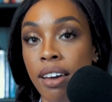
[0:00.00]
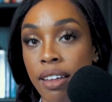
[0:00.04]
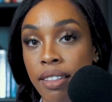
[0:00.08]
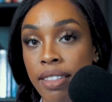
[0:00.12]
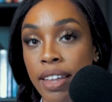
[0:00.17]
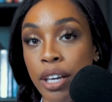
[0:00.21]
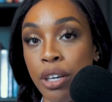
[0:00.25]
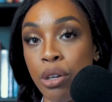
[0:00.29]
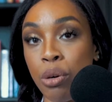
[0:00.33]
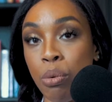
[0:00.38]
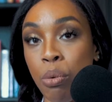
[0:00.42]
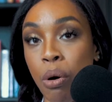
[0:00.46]

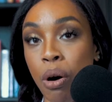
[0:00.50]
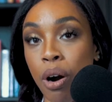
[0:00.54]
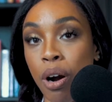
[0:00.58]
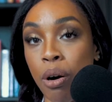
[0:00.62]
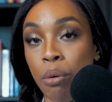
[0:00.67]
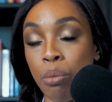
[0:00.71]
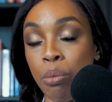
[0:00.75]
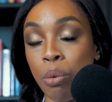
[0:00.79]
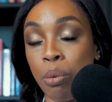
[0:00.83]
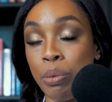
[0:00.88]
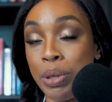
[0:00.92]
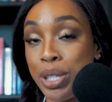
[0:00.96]
than you were
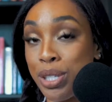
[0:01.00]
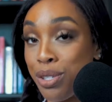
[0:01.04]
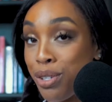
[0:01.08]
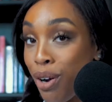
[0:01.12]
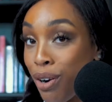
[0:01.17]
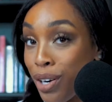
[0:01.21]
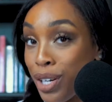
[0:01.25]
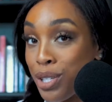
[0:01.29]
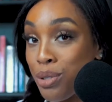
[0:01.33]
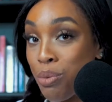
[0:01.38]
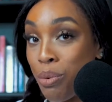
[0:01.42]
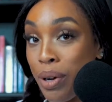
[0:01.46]
when we
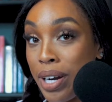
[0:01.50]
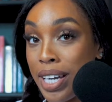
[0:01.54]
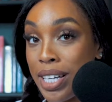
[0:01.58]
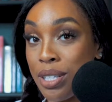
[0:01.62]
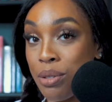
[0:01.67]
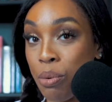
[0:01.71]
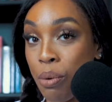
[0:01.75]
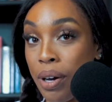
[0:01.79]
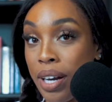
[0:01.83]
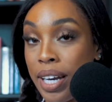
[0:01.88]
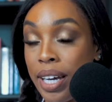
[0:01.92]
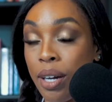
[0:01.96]
started
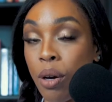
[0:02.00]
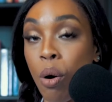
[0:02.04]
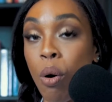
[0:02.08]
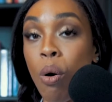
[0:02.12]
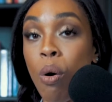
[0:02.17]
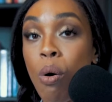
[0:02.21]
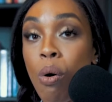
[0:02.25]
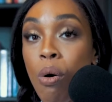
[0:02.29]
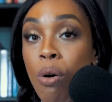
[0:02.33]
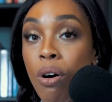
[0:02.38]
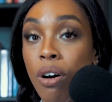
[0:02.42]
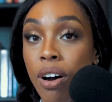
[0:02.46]
2020,
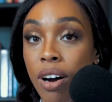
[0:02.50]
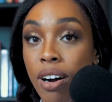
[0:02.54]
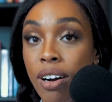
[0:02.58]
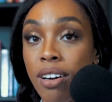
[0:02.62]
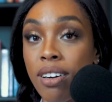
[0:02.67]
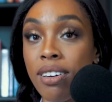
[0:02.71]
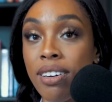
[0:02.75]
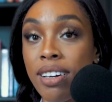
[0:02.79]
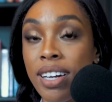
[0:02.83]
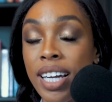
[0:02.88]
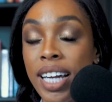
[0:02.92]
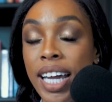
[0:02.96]

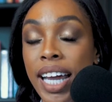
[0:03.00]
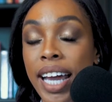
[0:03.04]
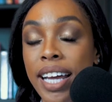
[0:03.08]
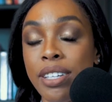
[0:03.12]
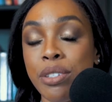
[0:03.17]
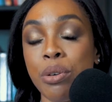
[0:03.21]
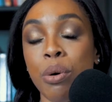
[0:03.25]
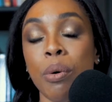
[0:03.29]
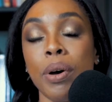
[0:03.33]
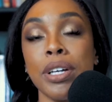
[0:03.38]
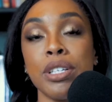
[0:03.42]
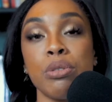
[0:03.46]
or
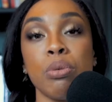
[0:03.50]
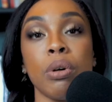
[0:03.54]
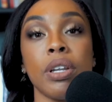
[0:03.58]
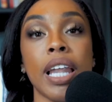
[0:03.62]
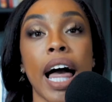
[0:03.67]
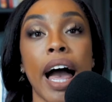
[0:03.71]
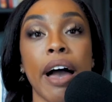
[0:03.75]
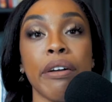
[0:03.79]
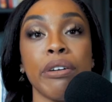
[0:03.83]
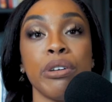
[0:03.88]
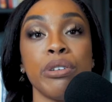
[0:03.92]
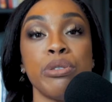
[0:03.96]
it's going to
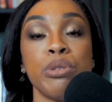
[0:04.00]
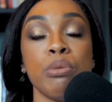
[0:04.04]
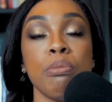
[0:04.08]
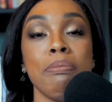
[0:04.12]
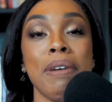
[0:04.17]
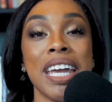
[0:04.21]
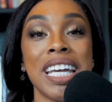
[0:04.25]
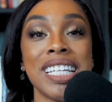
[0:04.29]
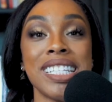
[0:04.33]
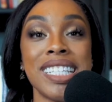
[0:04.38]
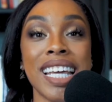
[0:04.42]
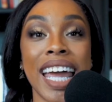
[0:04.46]
allow you to
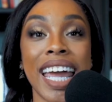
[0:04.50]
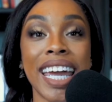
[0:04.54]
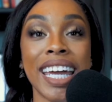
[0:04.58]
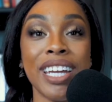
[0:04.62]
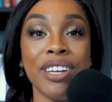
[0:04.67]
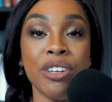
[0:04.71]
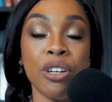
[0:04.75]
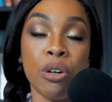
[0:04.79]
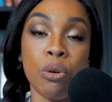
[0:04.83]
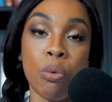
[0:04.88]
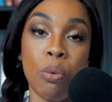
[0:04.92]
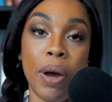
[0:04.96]

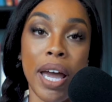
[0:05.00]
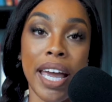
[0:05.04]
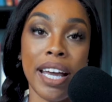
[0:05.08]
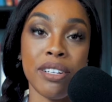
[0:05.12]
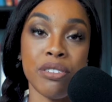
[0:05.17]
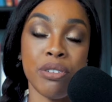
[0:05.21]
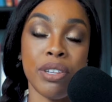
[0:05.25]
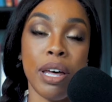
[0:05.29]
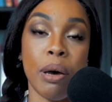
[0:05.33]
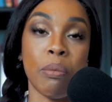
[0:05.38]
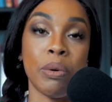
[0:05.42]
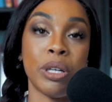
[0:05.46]
maintain your
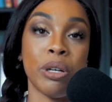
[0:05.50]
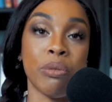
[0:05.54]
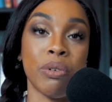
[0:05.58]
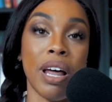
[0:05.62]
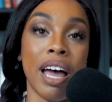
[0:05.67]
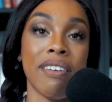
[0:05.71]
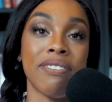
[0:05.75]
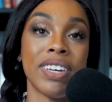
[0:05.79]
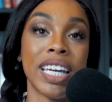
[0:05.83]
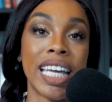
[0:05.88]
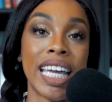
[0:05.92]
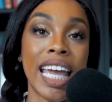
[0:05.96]
weight so that we don't
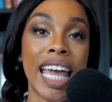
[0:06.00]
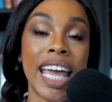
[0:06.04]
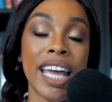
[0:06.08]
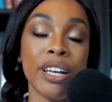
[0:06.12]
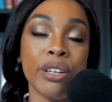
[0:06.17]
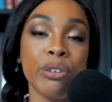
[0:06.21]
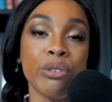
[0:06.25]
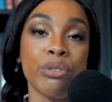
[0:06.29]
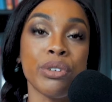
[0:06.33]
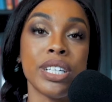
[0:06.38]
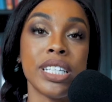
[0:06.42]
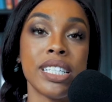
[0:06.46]
have any
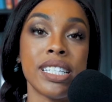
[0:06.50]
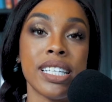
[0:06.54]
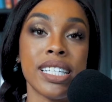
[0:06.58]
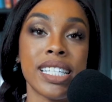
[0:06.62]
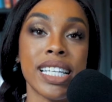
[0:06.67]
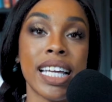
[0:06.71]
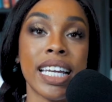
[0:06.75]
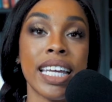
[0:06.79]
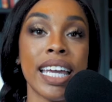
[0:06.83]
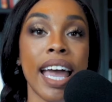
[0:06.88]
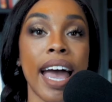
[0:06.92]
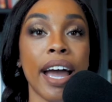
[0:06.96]
increases,
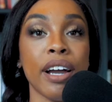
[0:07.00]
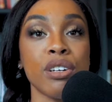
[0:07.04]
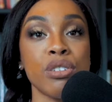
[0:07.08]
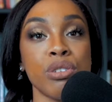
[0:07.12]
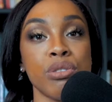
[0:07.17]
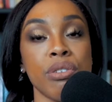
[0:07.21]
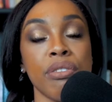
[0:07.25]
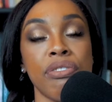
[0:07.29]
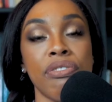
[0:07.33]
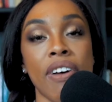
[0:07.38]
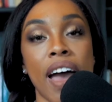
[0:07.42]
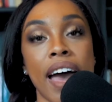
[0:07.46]
any
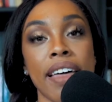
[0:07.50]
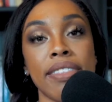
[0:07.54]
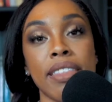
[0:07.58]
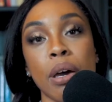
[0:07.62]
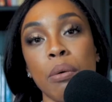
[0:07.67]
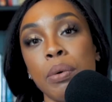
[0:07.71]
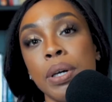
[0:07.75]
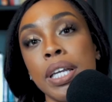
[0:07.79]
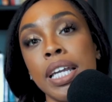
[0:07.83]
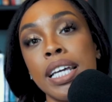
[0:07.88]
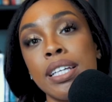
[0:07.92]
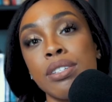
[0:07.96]
extra fat
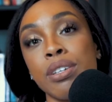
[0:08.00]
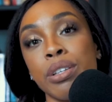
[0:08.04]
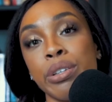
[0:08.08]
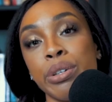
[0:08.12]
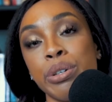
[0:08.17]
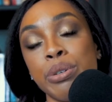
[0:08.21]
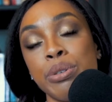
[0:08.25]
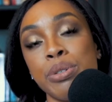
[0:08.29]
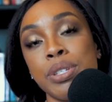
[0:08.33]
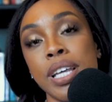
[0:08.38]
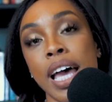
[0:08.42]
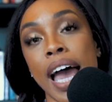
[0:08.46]
that we need to
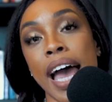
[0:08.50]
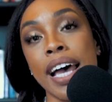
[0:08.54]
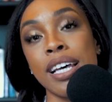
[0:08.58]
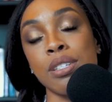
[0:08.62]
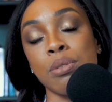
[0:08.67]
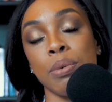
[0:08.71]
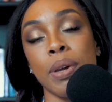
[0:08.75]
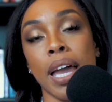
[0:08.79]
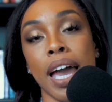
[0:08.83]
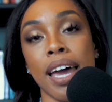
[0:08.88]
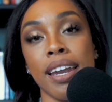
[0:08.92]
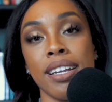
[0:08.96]
lose
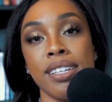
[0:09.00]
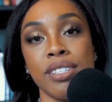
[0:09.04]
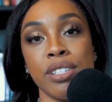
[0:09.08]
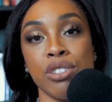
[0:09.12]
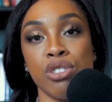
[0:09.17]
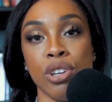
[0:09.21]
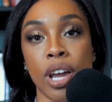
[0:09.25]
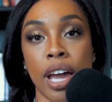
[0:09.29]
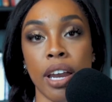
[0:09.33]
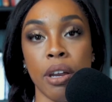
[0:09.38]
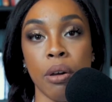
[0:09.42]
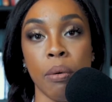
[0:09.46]
as we head into
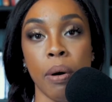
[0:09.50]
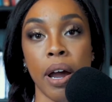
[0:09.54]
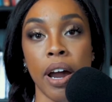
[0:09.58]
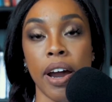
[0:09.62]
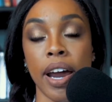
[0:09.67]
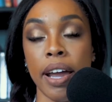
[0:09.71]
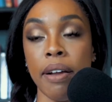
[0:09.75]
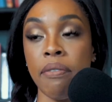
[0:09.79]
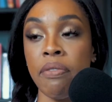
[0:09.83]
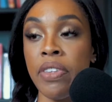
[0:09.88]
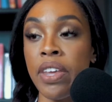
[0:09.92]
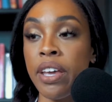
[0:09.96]

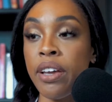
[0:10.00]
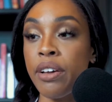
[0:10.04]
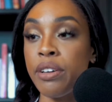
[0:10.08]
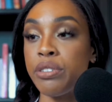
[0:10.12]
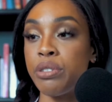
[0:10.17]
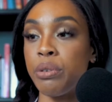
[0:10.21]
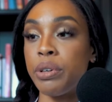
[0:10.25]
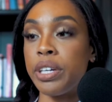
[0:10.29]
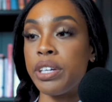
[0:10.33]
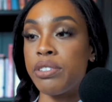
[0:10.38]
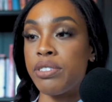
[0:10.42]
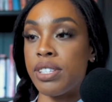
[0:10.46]
January.
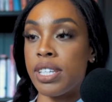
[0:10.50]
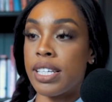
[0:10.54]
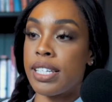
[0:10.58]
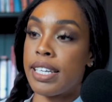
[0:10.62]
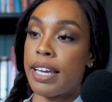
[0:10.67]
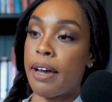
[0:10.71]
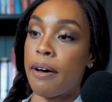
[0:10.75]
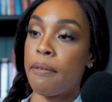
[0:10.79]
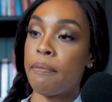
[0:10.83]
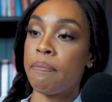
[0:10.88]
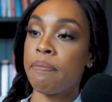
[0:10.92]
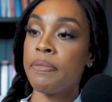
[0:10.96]
So here's the
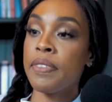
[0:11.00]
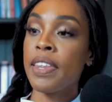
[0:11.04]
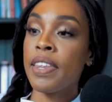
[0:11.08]
deal.